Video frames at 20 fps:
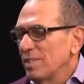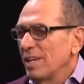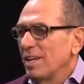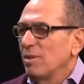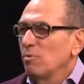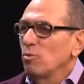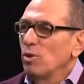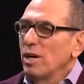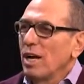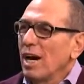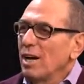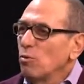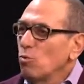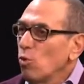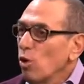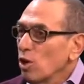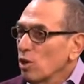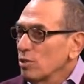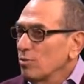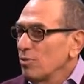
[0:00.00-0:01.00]
And when I
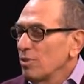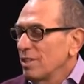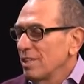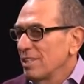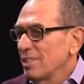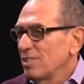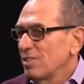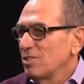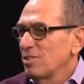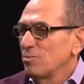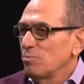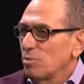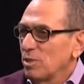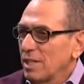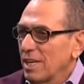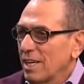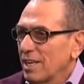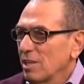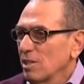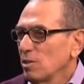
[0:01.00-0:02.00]
worked for this
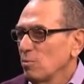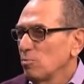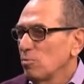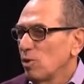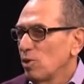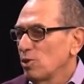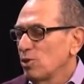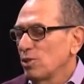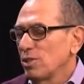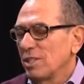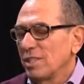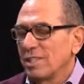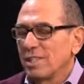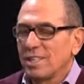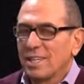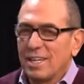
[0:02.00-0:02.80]
particular person,